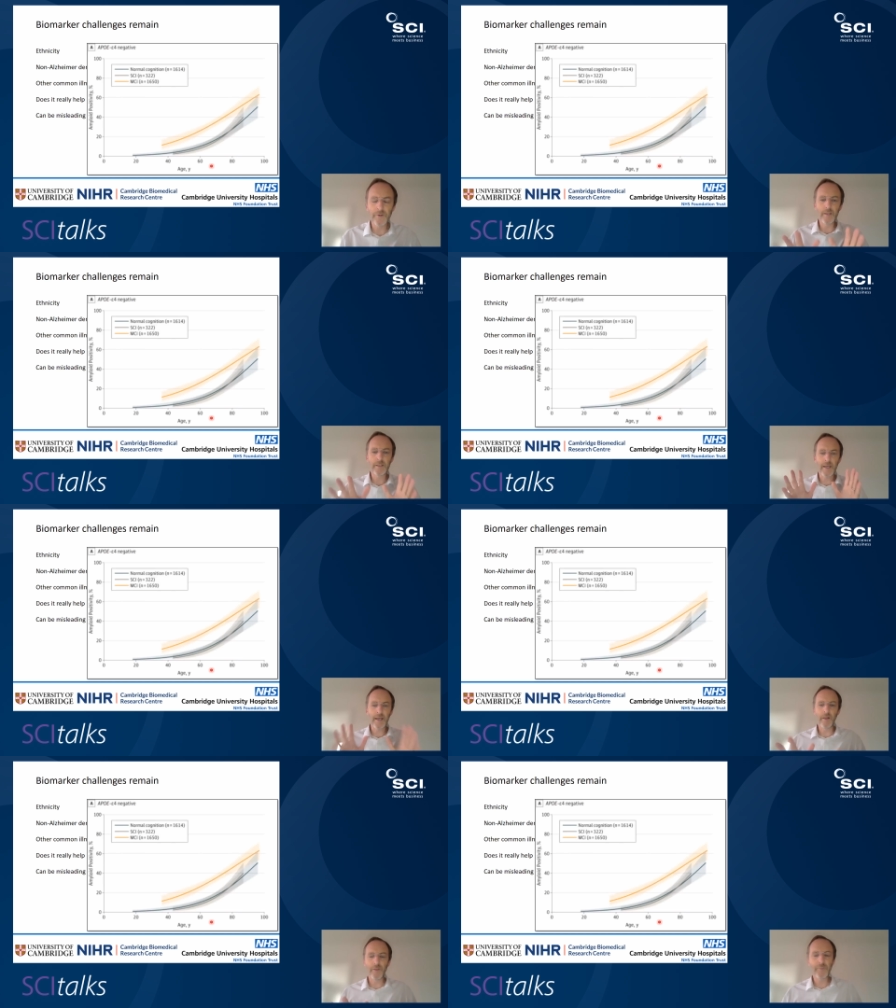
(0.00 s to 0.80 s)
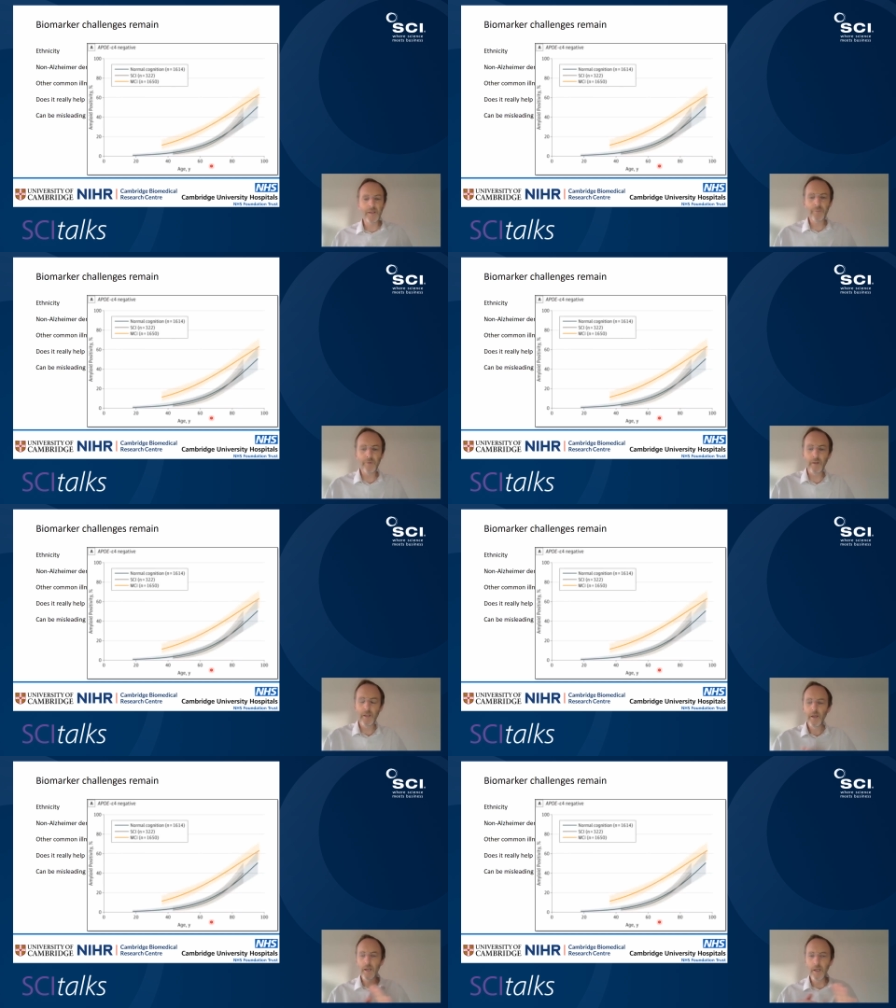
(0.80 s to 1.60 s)
So these are healthy people,
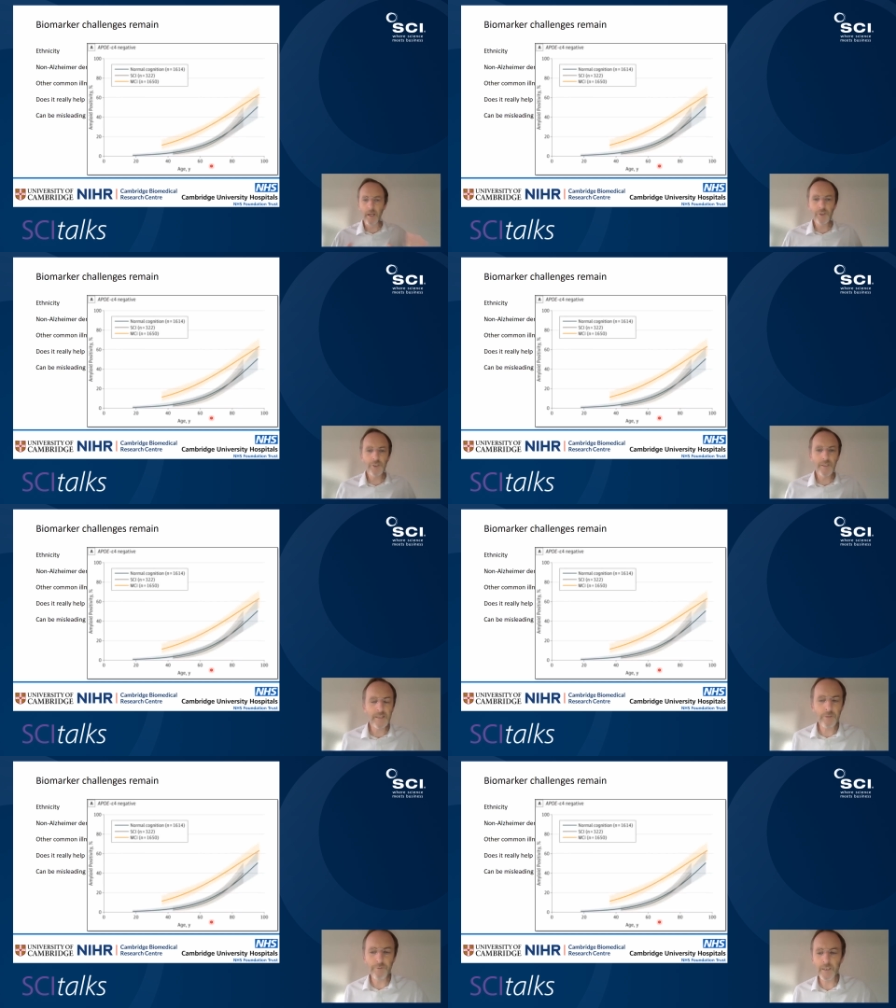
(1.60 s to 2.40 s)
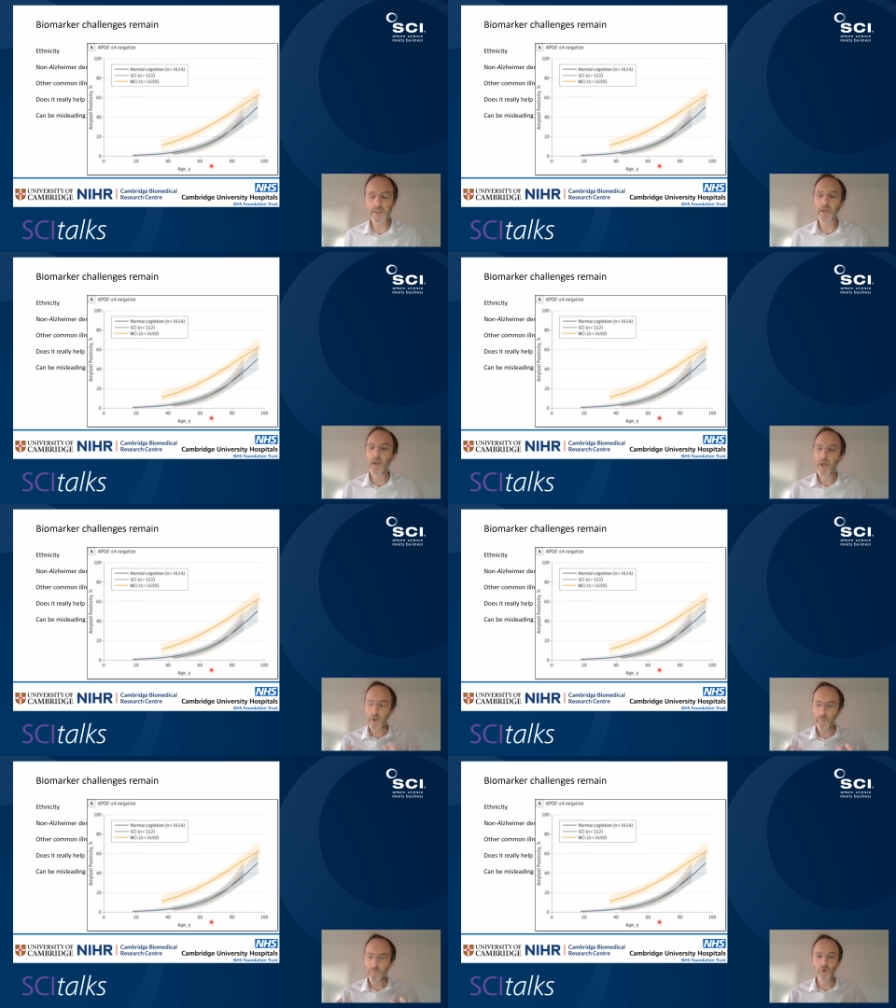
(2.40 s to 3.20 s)
low genetic risk,
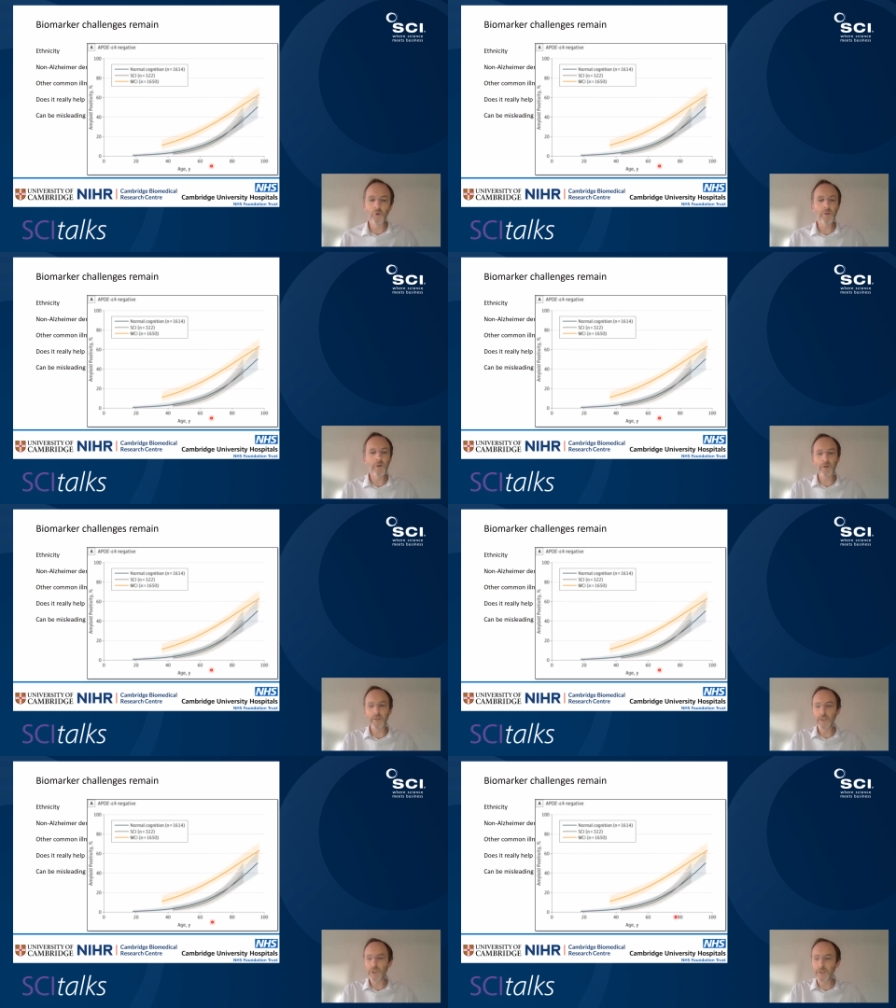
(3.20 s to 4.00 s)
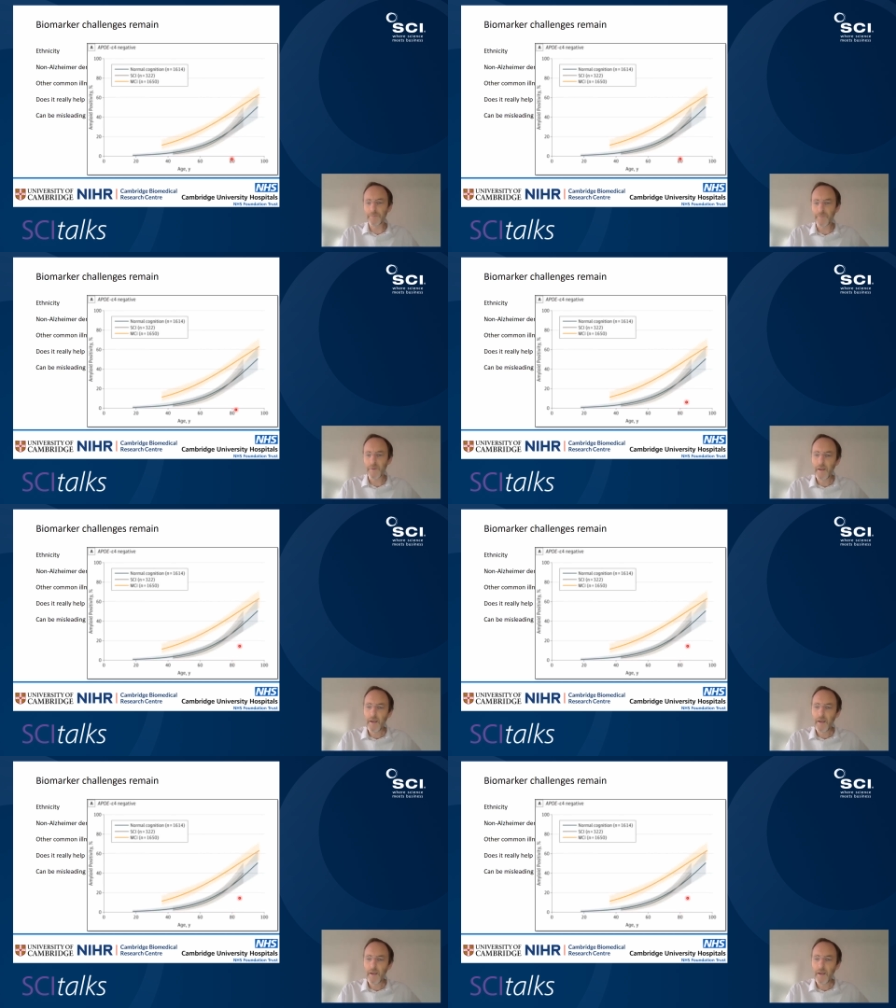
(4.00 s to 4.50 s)
normal cognition.